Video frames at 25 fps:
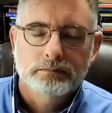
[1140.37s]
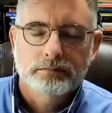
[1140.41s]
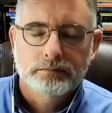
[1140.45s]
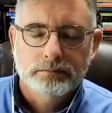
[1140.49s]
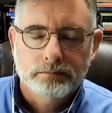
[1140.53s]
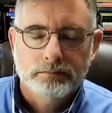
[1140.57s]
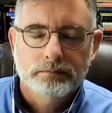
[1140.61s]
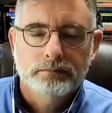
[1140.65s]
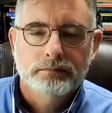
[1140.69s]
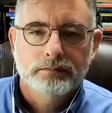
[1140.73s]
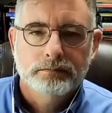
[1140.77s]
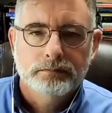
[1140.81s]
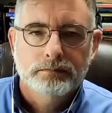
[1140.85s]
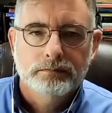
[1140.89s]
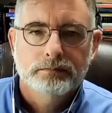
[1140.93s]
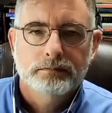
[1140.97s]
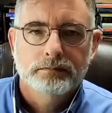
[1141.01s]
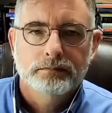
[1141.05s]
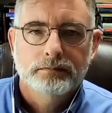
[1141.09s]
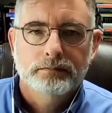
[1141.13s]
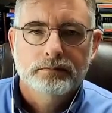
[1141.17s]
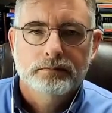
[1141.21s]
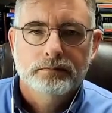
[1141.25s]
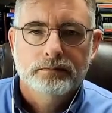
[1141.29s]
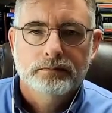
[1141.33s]

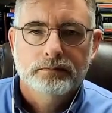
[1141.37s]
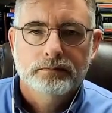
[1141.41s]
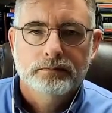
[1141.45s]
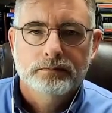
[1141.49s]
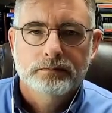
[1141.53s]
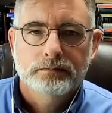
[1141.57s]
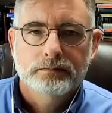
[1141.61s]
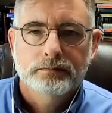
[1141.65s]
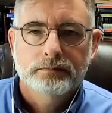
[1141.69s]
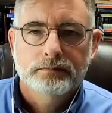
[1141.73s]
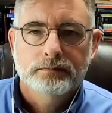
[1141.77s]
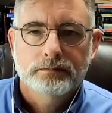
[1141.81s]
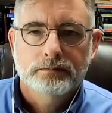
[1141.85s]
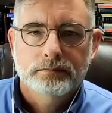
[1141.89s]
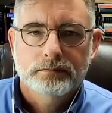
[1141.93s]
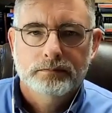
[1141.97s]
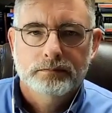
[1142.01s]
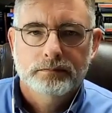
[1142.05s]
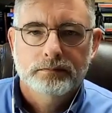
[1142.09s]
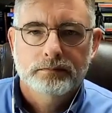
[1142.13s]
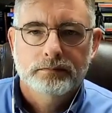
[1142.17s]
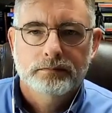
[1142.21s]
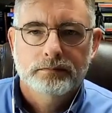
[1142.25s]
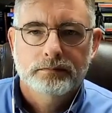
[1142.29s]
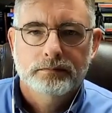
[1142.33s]

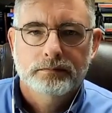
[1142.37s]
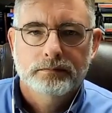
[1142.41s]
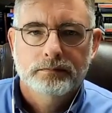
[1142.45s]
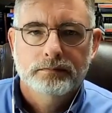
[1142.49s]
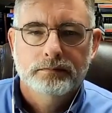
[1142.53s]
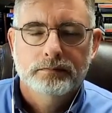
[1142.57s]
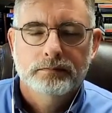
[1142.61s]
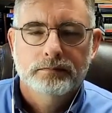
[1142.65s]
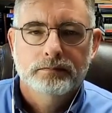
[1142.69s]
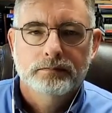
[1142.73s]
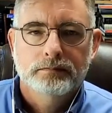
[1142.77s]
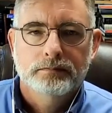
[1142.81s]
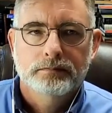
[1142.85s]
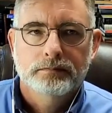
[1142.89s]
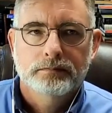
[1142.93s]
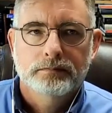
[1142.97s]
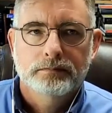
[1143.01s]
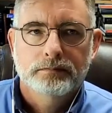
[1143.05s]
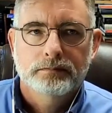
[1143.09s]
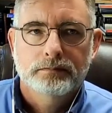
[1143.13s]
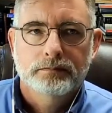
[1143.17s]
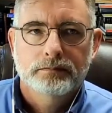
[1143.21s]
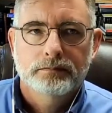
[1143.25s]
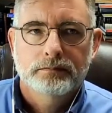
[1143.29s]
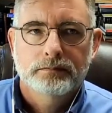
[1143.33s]

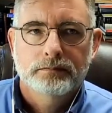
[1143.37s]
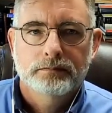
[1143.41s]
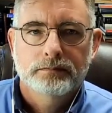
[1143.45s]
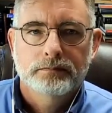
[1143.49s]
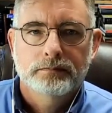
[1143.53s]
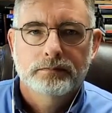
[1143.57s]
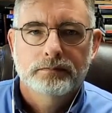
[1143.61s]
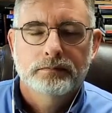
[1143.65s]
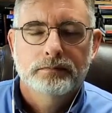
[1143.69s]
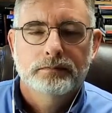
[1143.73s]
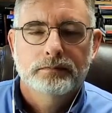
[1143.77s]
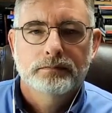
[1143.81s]
This person isn't speaking.